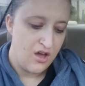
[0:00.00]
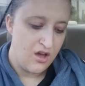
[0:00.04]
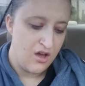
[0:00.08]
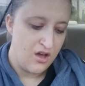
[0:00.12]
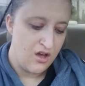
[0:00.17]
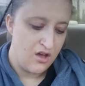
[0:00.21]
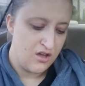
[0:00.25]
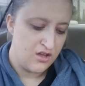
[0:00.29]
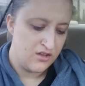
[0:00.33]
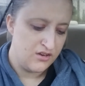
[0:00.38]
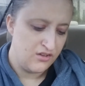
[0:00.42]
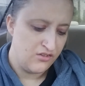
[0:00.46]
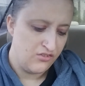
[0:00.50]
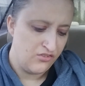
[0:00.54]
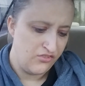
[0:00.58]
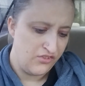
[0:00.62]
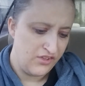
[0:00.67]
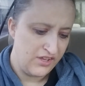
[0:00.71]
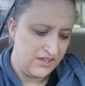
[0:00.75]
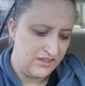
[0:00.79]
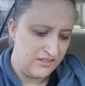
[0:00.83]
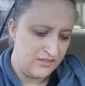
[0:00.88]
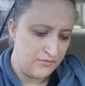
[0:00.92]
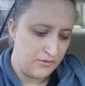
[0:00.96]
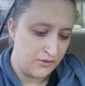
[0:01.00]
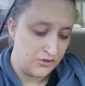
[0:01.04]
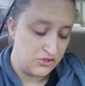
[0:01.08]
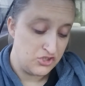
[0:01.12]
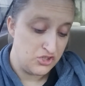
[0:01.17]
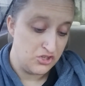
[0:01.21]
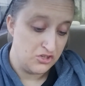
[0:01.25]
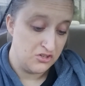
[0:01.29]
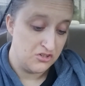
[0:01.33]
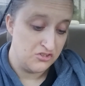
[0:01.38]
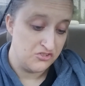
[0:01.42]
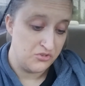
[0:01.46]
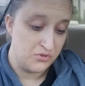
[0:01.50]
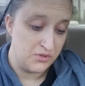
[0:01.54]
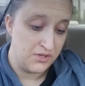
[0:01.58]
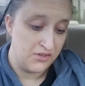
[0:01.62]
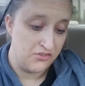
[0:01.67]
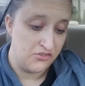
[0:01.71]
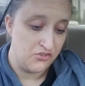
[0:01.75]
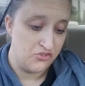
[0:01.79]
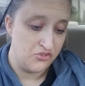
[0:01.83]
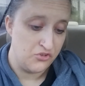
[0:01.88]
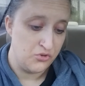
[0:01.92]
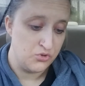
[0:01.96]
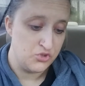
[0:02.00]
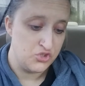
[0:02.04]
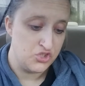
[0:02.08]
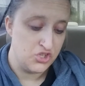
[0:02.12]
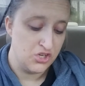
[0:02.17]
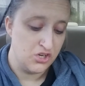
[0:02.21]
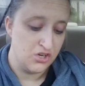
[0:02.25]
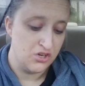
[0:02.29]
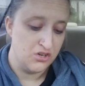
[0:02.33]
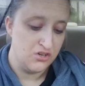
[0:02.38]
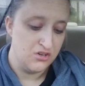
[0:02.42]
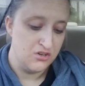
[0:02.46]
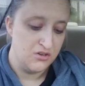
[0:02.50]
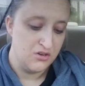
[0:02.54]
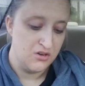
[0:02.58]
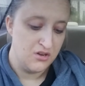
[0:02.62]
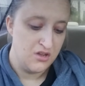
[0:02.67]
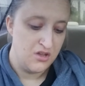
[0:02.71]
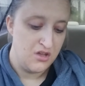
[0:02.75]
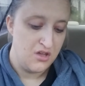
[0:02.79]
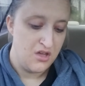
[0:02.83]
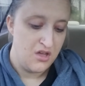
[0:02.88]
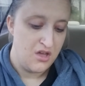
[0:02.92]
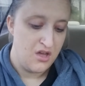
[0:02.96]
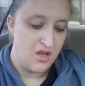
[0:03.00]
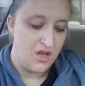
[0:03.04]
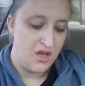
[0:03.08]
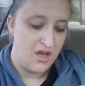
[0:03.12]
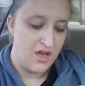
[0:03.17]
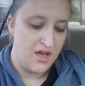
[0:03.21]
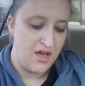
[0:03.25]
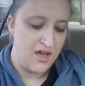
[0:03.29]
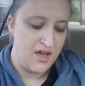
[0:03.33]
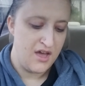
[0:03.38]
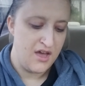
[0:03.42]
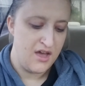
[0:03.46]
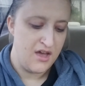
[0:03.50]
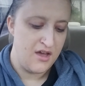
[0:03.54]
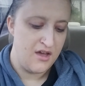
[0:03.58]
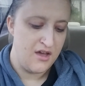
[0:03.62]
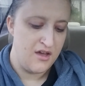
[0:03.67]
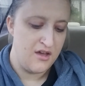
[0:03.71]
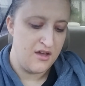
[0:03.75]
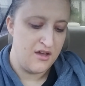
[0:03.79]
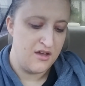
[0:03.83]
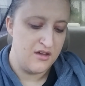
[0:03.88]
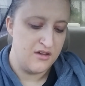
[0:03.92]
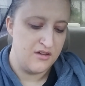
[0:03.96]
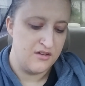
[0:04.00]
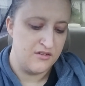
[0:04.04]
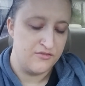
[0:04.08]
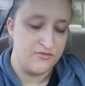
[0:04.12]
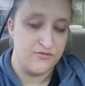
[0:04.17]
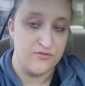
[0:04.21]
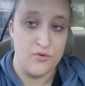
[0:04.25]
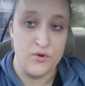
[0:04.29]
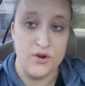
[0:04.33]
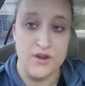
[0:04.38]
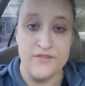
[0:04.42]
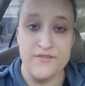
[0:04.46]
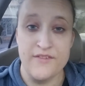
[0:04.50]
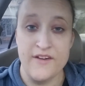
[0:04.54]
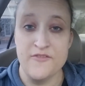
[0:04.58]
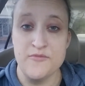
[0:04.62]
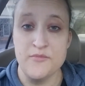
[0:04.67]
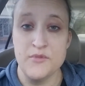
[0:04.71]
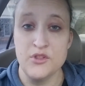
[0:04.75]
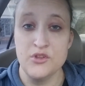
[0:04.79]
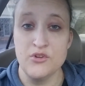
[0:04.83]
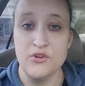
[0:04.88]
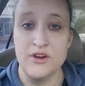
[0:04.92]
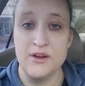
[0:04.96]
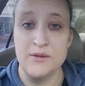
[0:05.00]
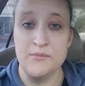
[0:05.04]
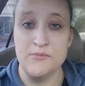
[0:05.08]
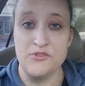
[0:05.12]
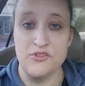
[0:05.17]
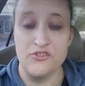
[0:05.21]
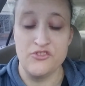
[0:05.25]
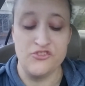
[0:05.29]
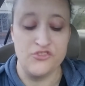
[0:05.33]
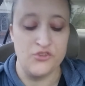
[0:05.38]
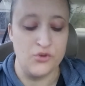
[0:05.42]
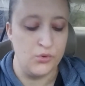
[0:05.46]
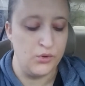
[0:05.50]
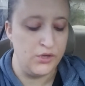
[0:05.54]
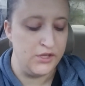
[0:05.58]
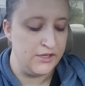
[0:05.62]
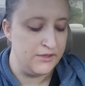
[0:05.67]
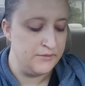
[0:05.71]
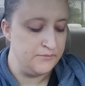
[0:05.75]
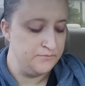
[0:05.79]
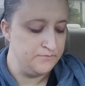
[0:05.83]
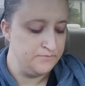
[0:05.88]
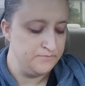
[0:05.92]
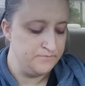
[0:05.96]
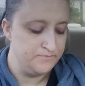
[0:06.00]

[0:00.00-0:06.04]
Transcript: Uh, it doesn't say anything about sugar, so I guess there's no sugar. Uh, 45 milligrams of sodium.